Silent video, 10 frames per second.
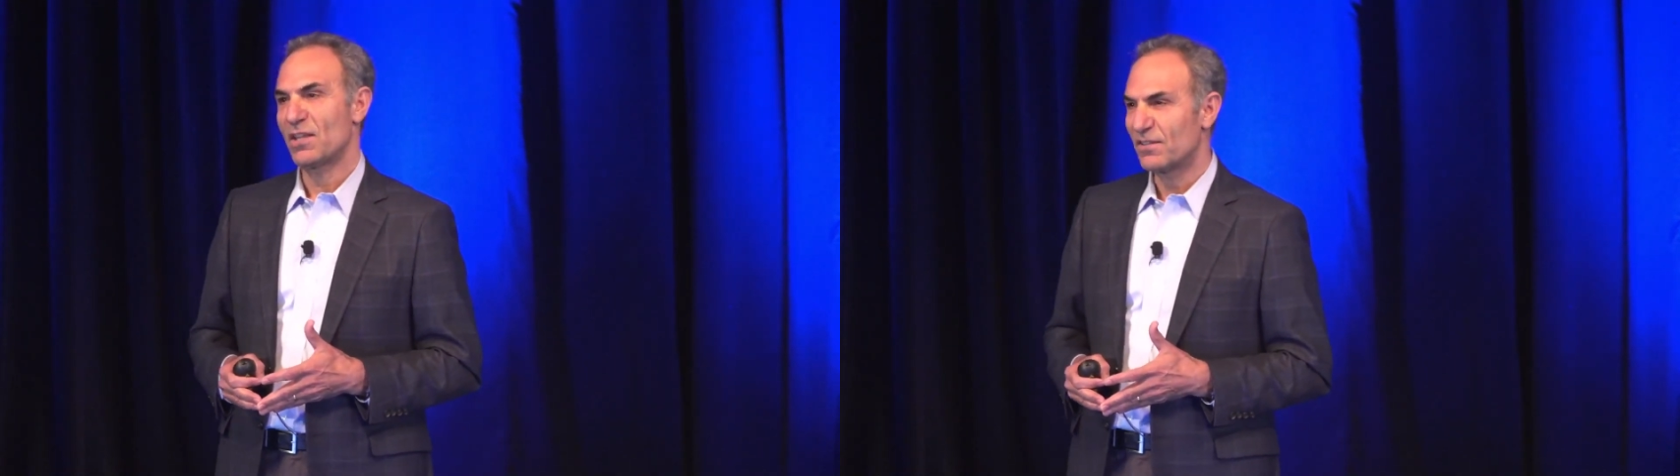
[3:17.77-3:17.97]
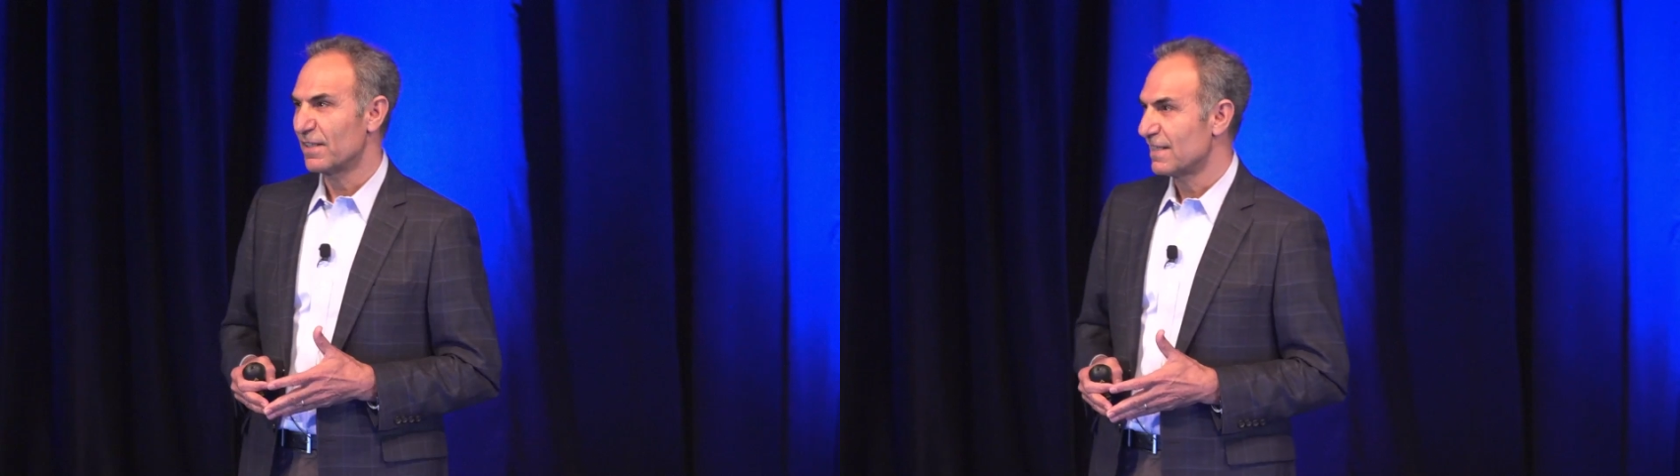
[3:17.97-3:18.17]

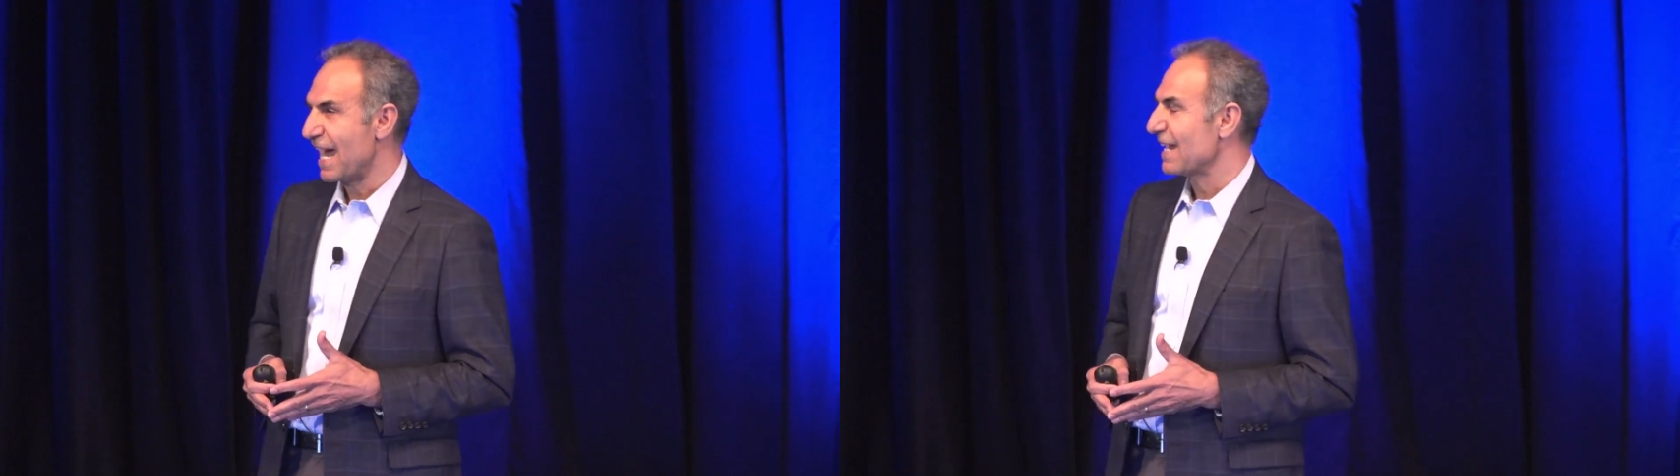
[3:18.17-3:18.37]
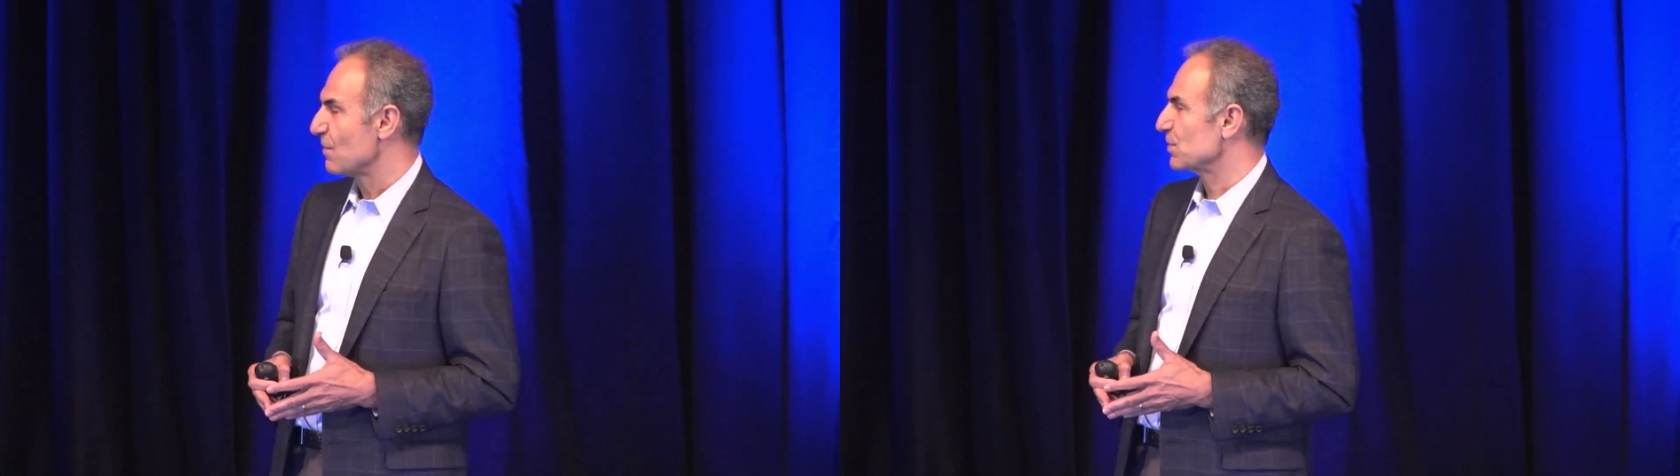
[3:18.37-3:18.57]
Other
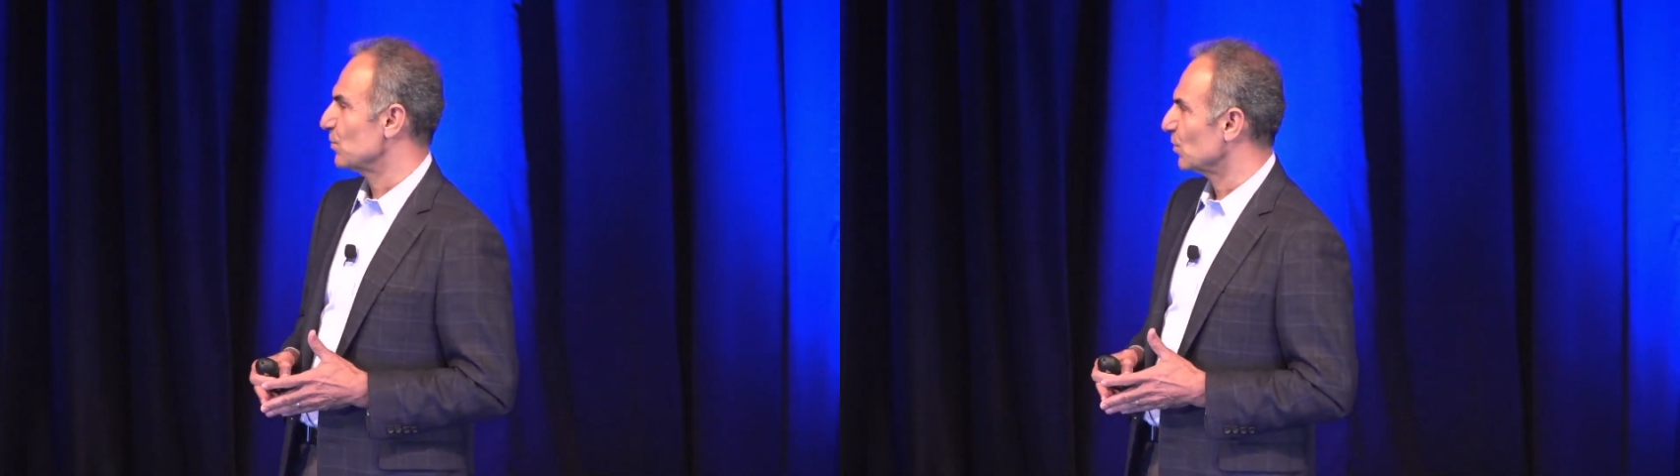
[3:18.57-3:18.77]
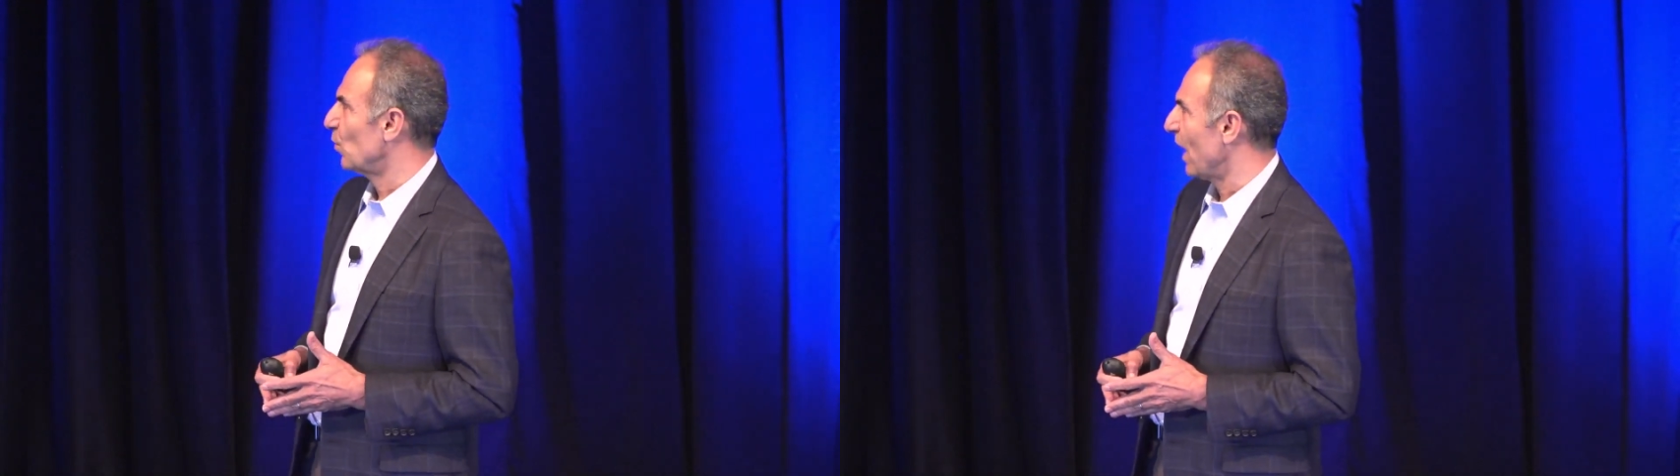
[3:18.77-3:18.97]
than that,
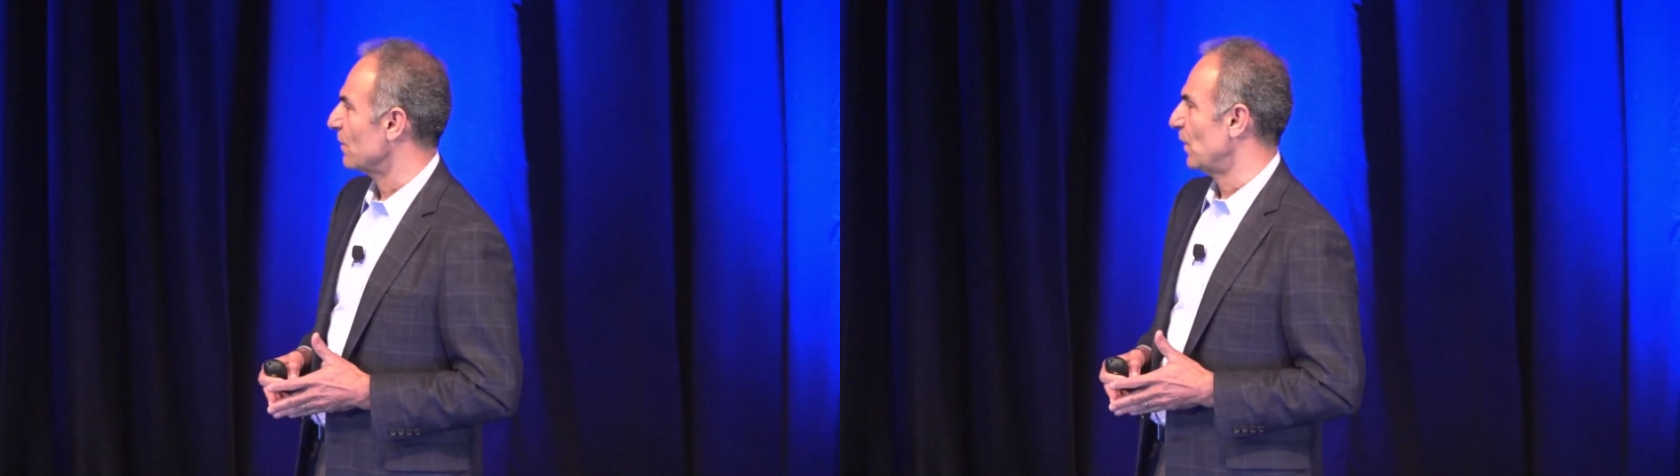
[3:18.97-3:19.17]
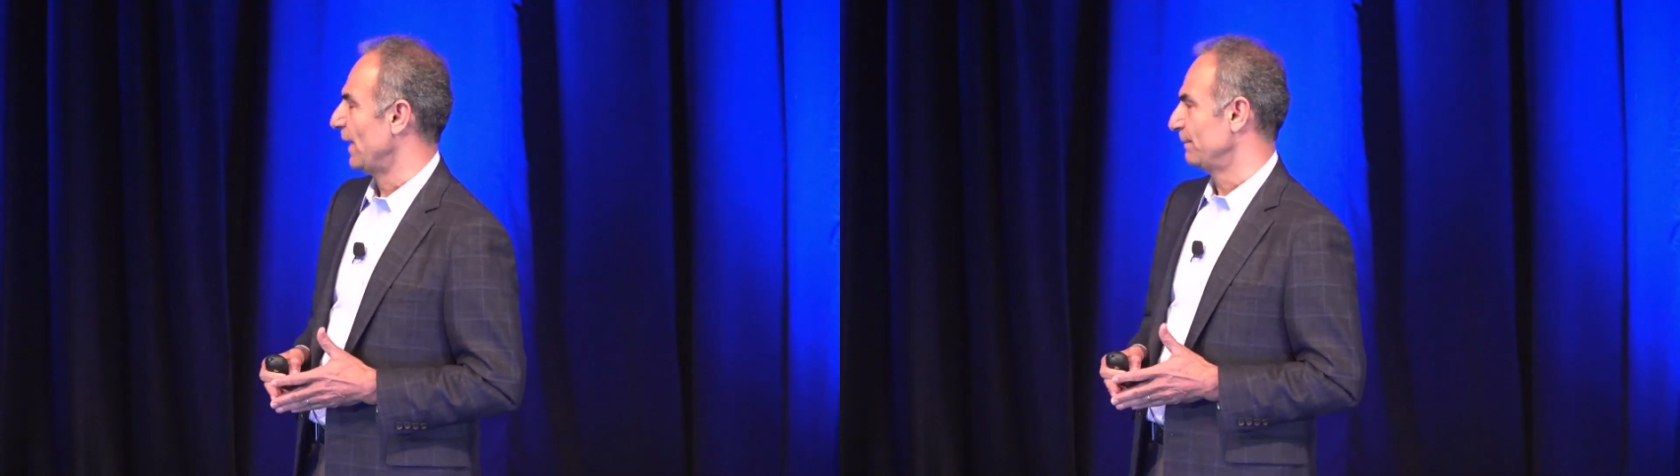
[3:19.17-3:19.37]
I was doing
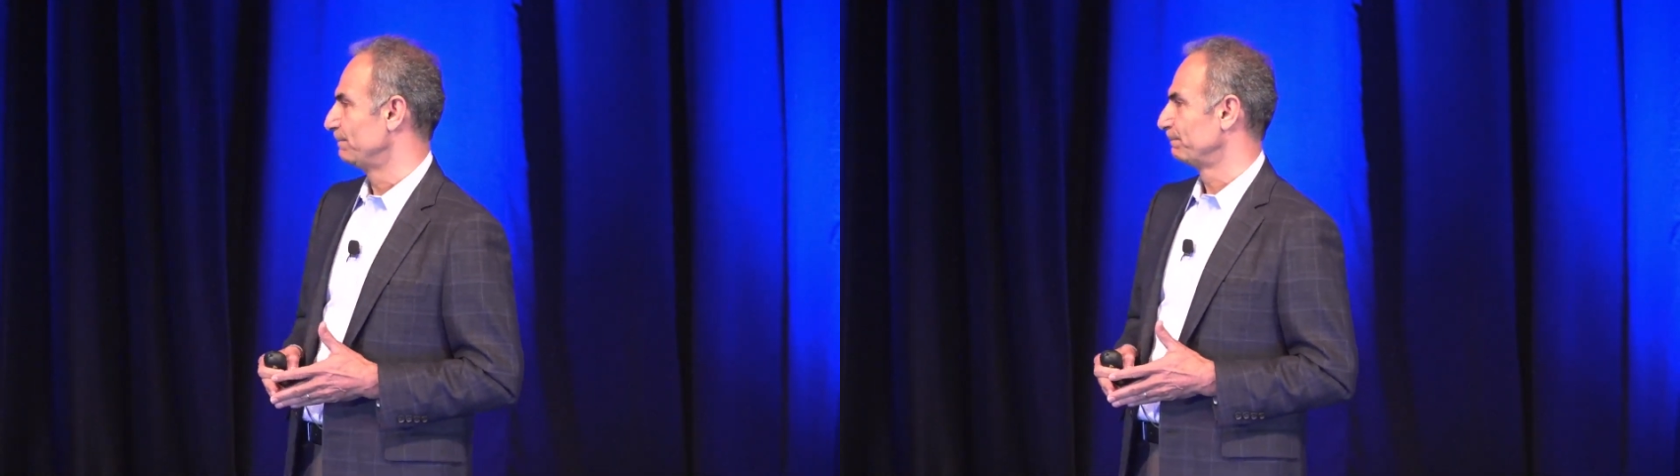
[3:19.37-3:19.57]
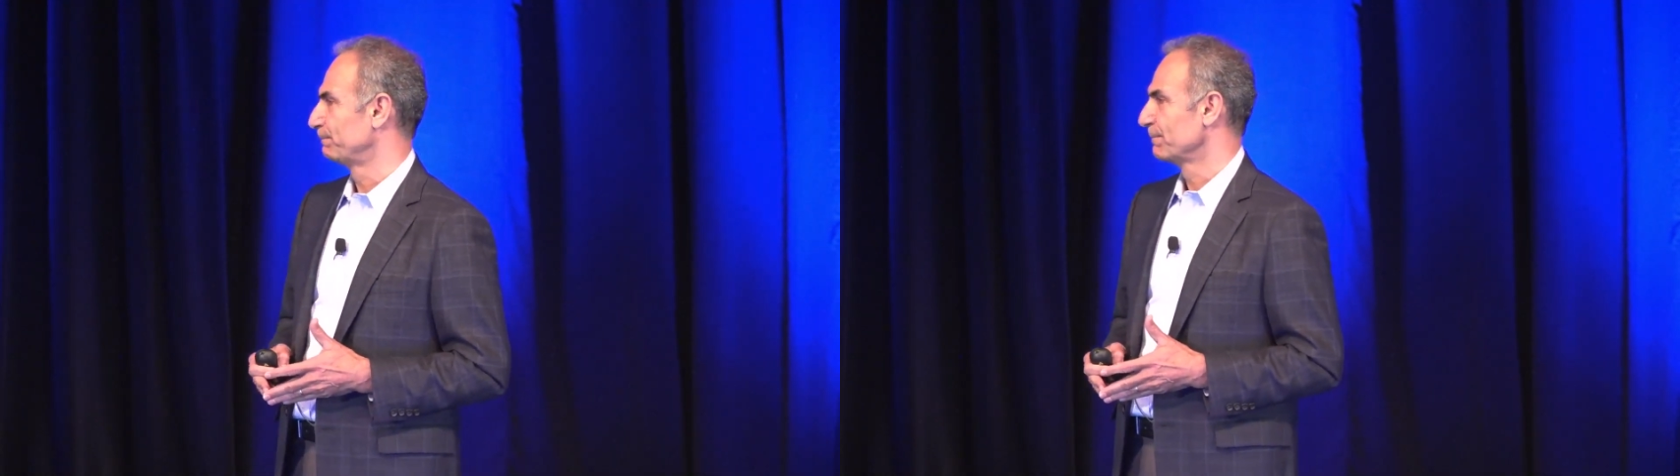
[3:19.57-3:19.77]
quite
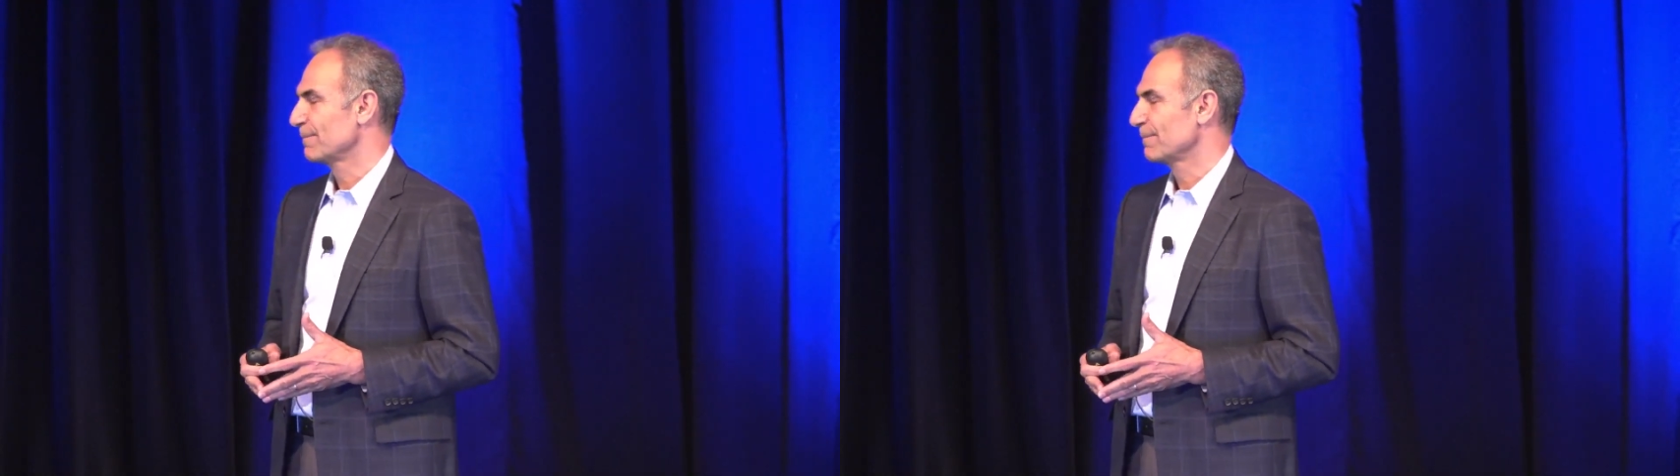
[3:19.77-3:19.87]
well.